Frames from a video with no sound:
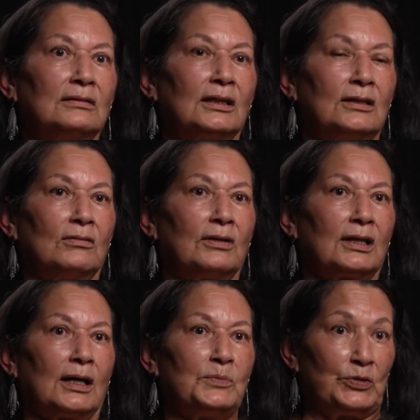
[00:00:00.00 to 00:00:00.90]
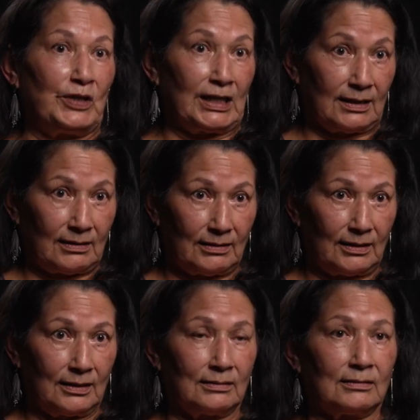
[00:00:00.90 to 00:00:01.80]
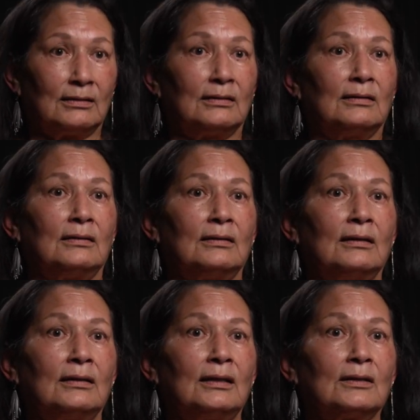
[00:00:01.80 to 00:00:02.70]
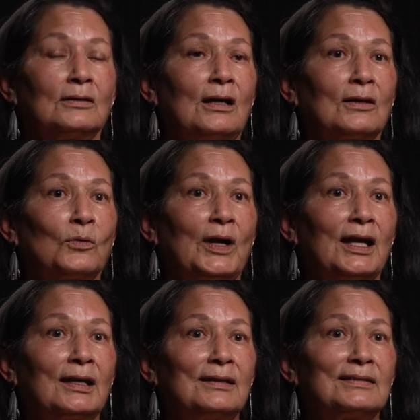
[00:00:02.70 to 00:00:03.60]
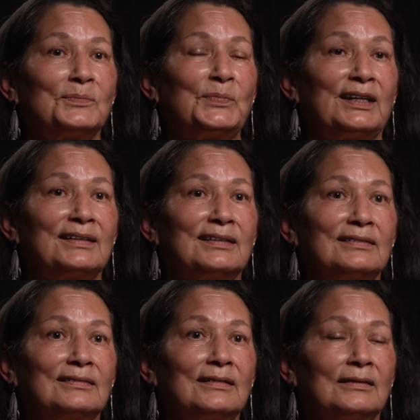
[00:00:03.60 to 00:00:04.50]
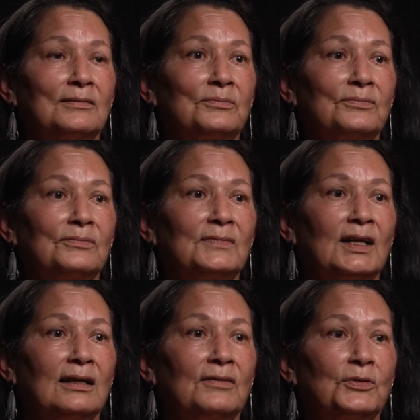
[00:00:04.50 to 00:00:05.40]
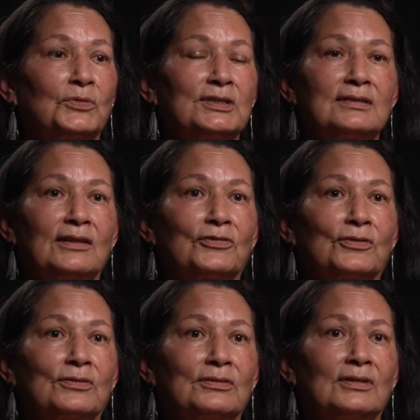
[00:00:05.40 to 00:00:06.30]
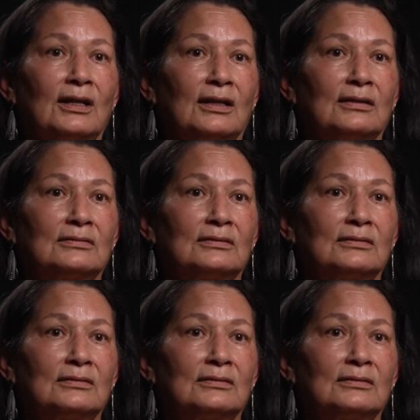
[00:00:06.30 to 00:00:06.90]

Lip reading: I know that I'm unique in a lot of ways, but none of it was ever done